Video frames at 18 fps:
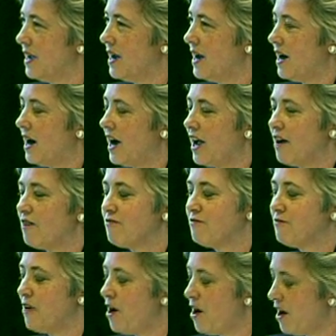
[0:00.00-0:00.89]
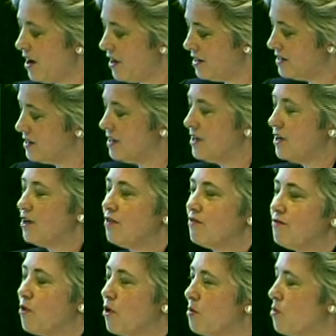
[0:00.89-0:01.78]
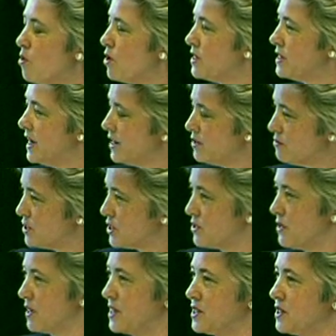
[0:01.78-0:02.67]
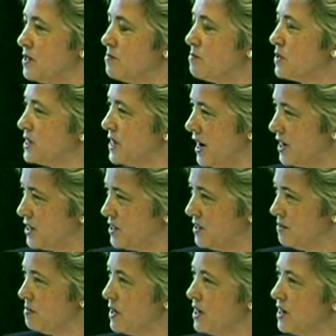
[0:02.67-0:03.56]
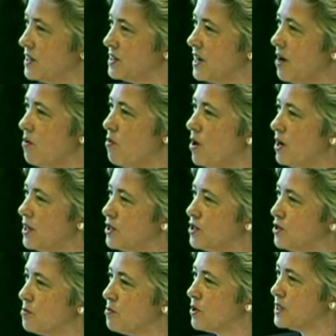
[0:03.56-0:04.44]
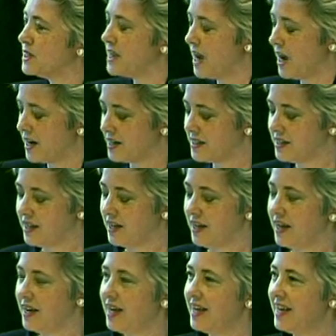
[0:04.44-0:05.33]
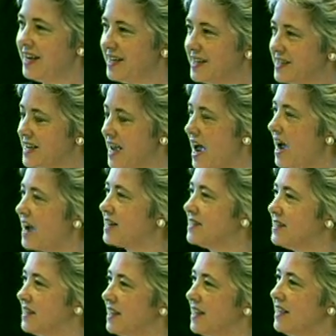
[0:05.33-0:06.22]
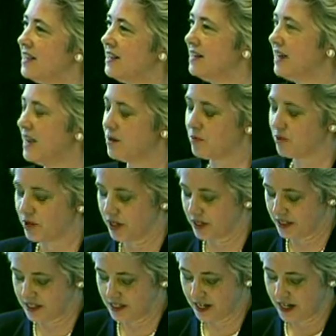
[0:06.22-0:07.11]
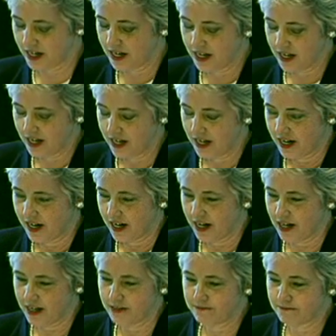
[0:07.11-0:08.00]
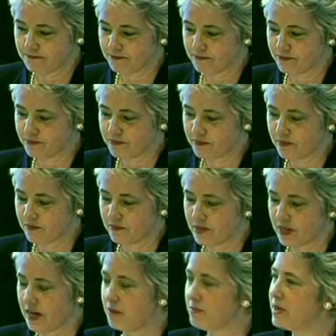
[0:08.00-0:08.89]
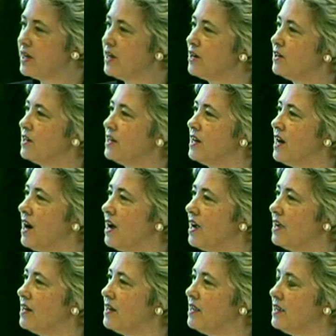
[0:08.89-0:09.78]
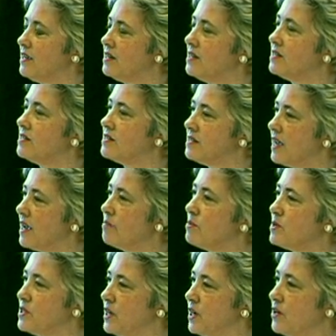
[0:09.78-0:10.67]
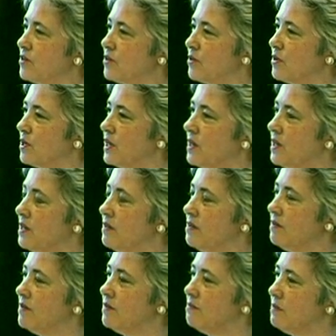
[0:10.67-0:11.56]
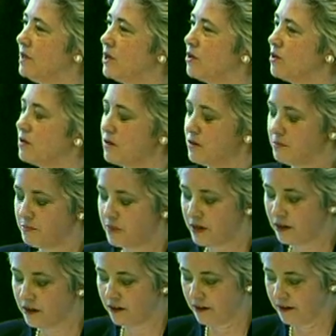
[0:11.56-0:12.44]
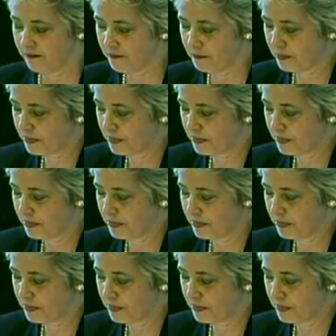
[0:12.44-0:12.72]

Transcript: I have fought for more deed restriction protection because I wanted to protect intact neighborhoods. Coming here tonight is a particularly bitter pill